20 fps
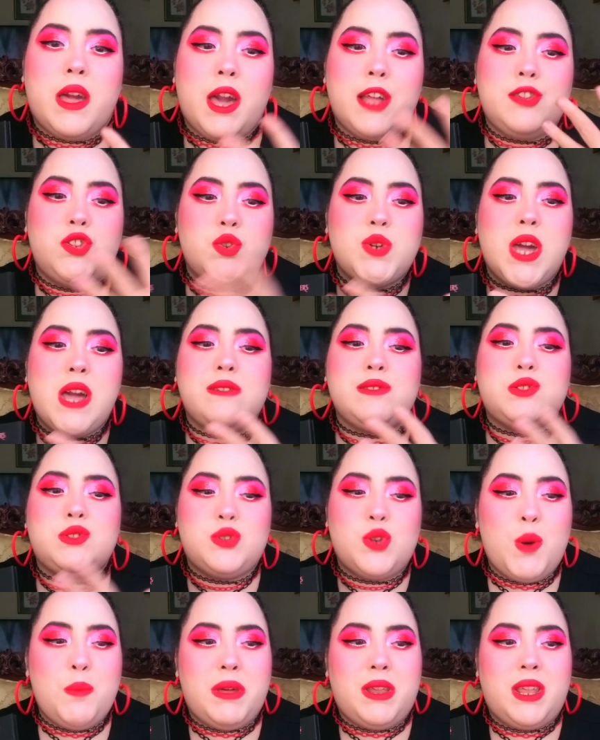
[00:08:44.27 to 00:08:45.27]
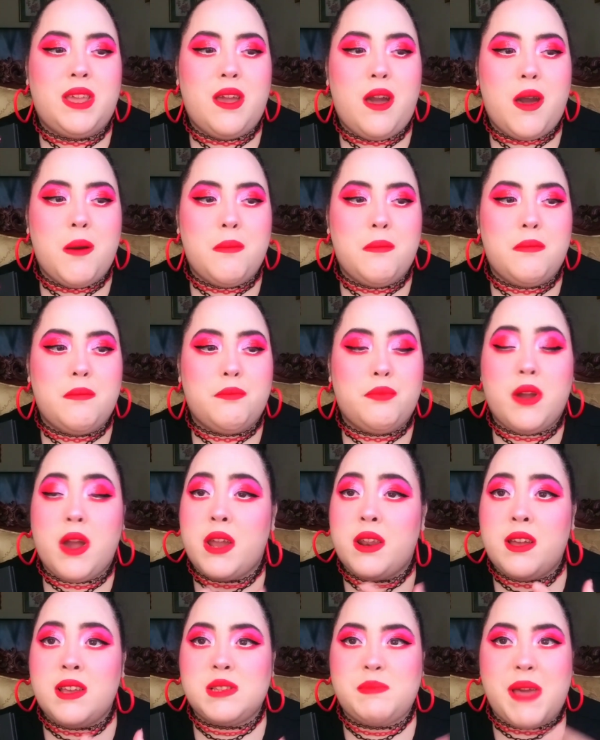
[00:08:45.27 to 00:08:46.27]
I do have so many
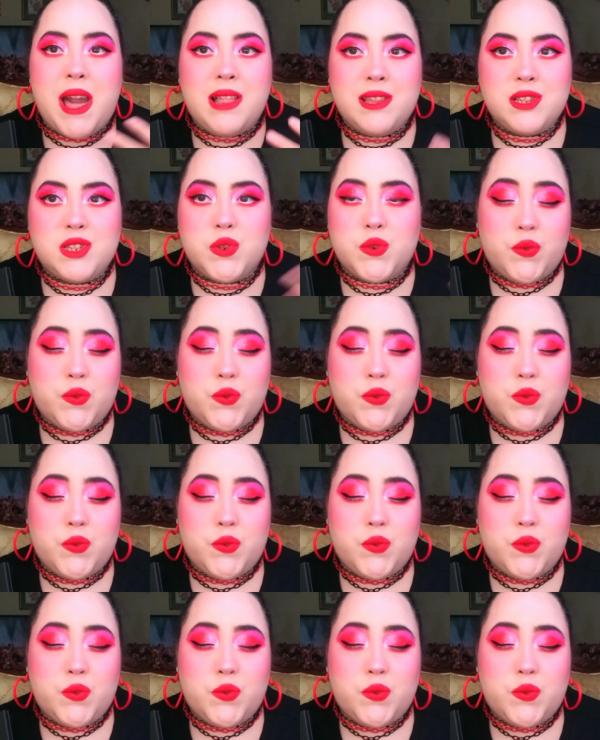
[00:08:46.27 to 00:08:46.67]
palettes